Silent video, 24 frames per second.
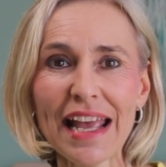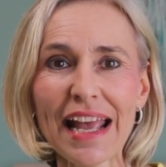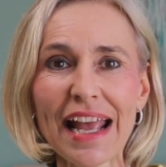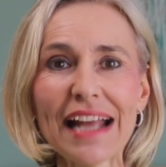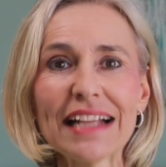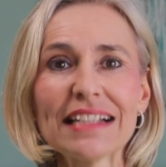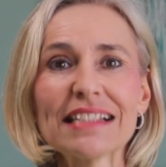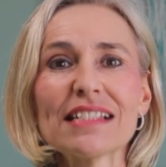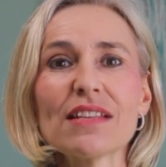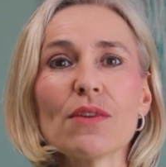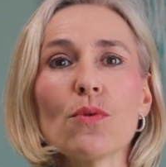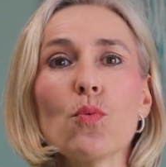
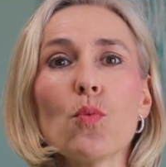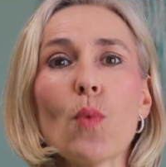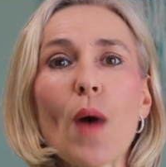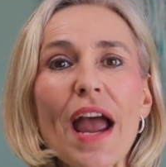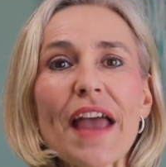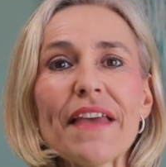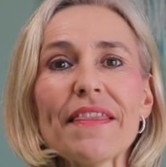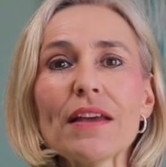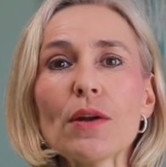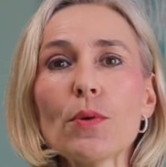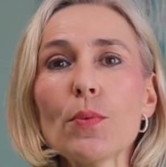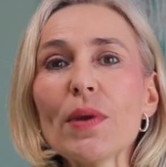It's a
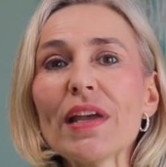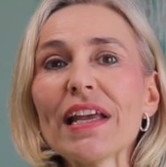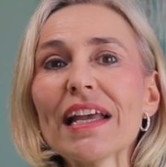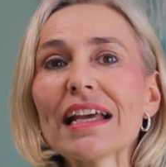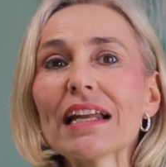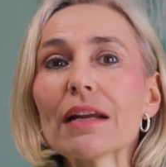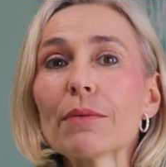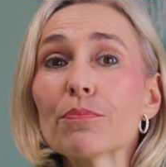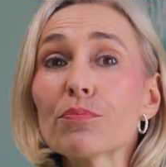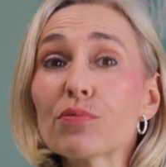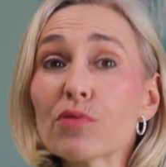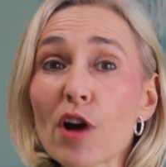way that we
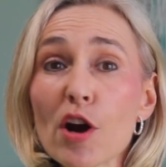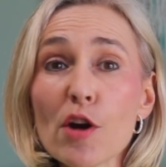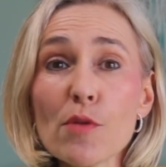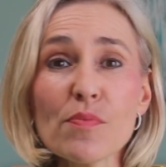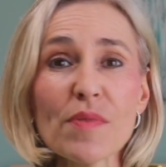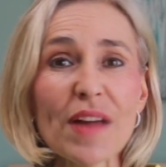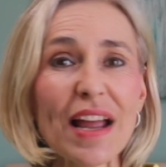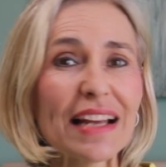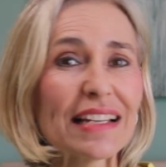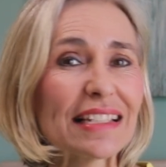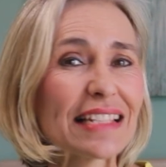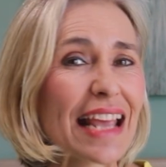can
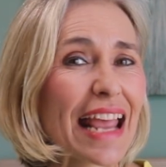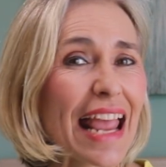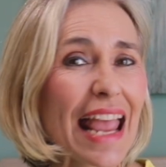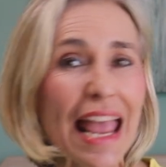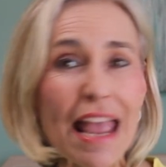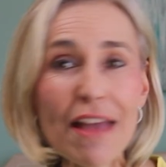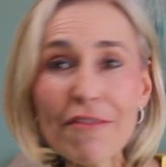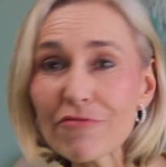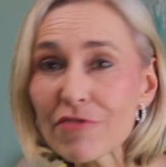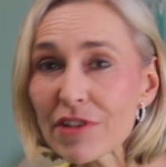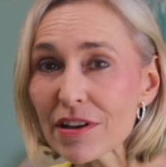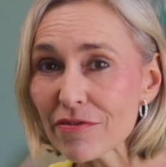appropriate
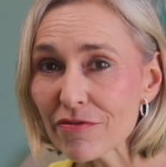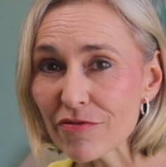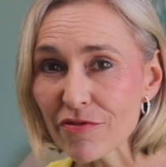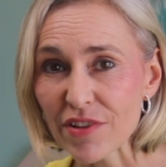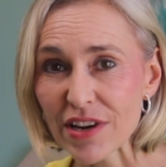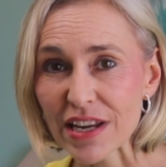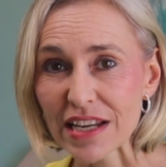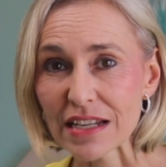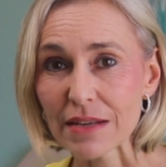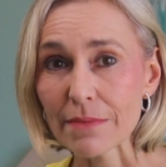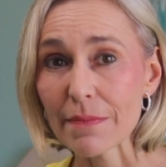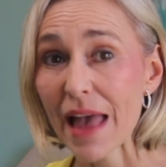every
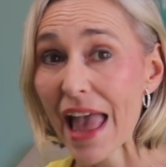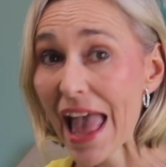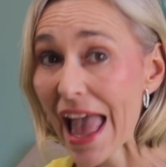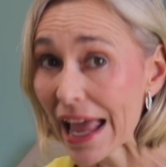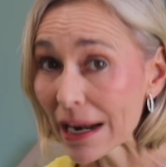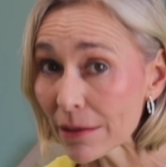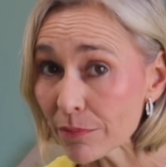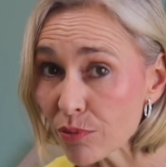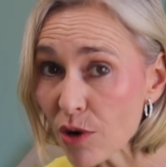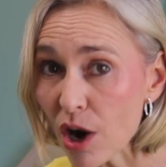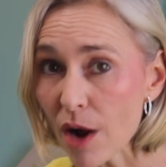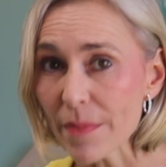freedom
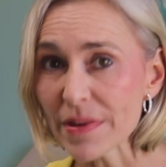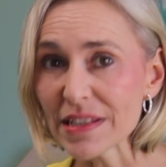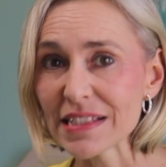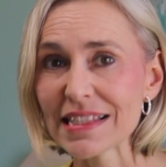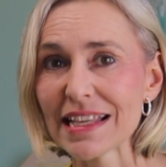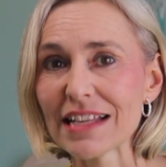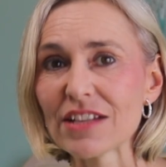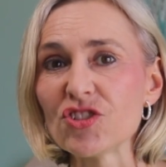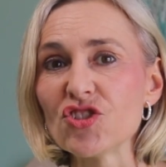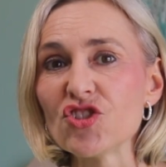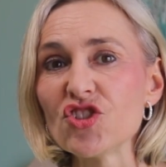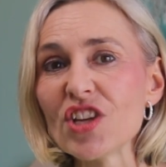and promise
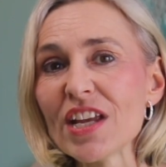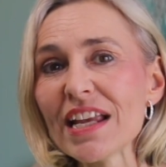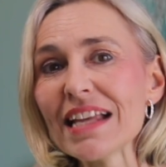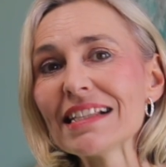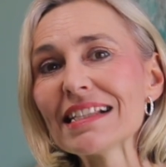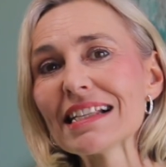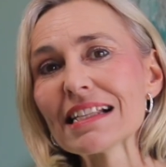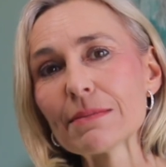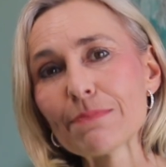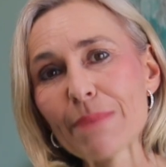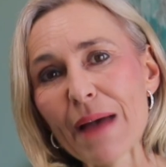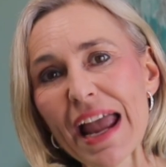that
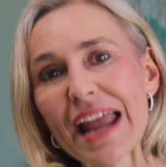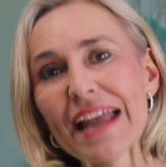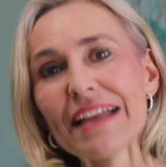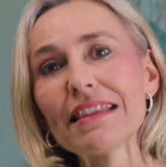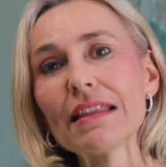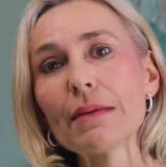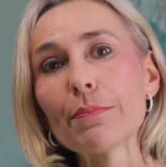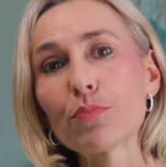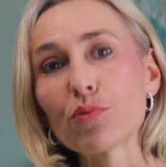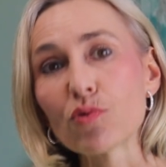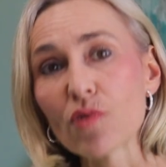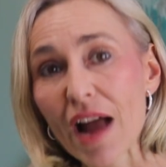Jesus paid
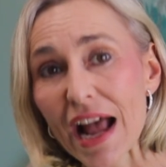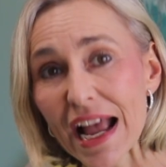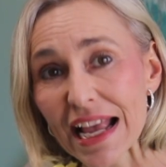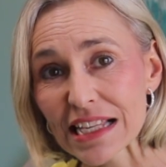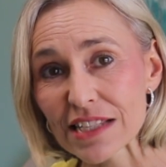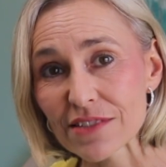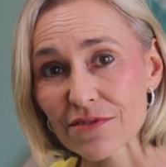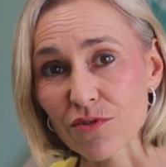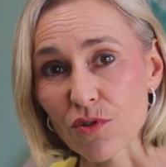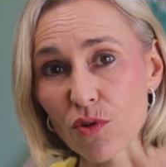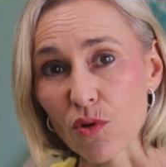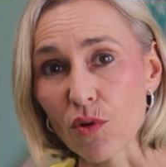the
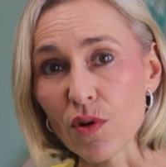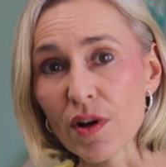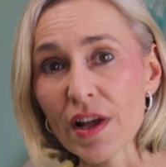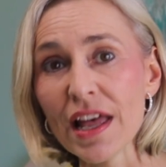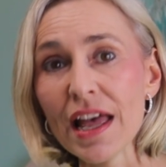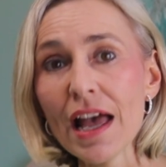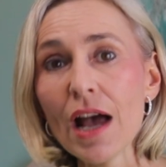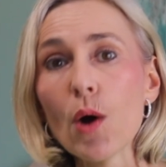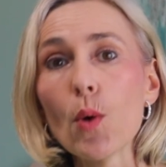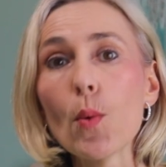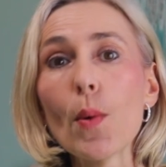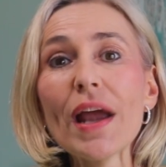price for
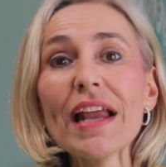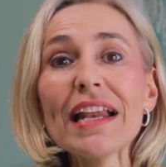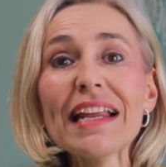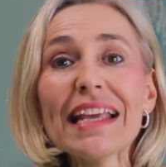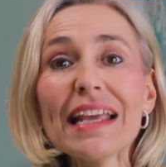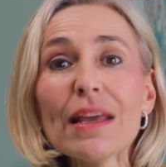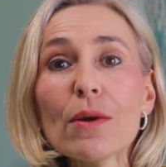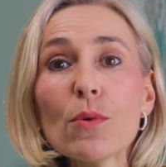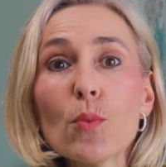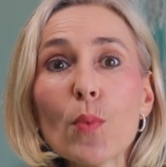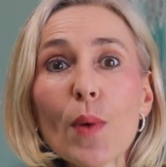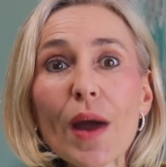when
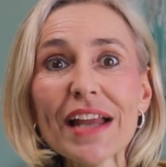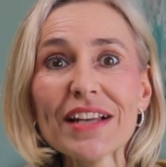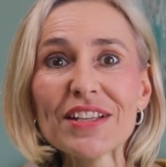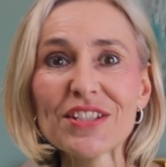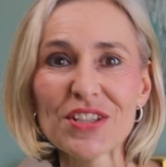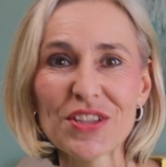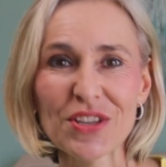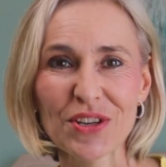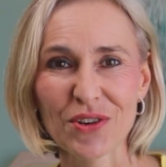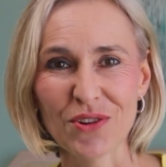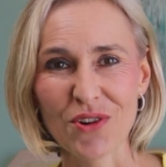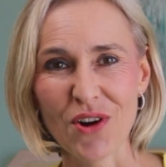he went
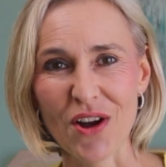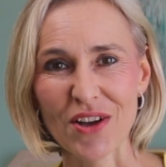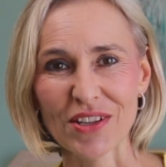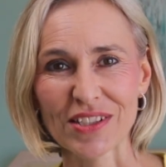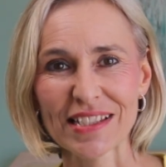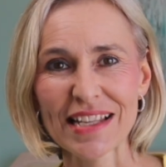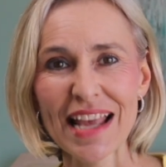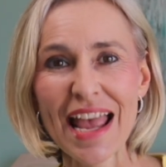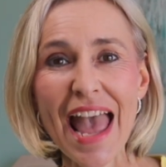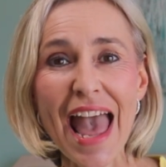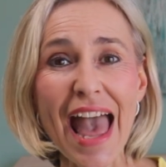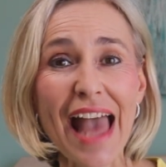to the cross.